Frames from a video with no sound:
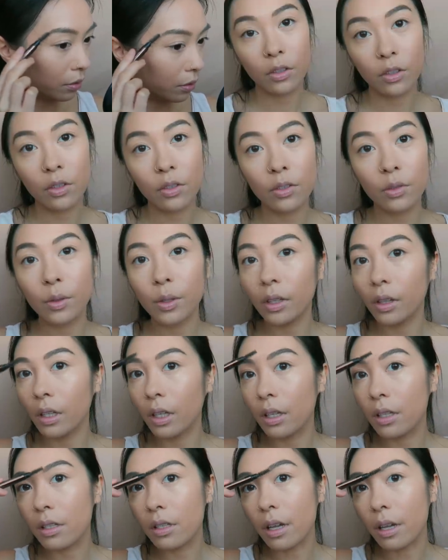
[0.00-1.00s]
I'm just doing the
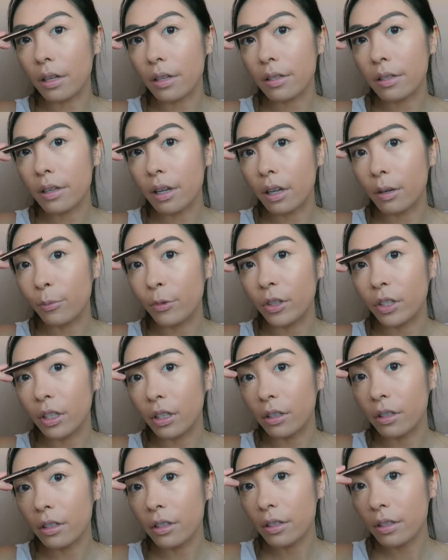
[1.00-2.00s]
exact same on the
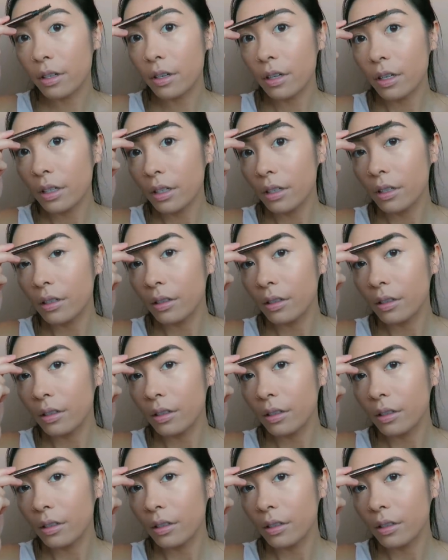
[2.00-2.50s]
other side.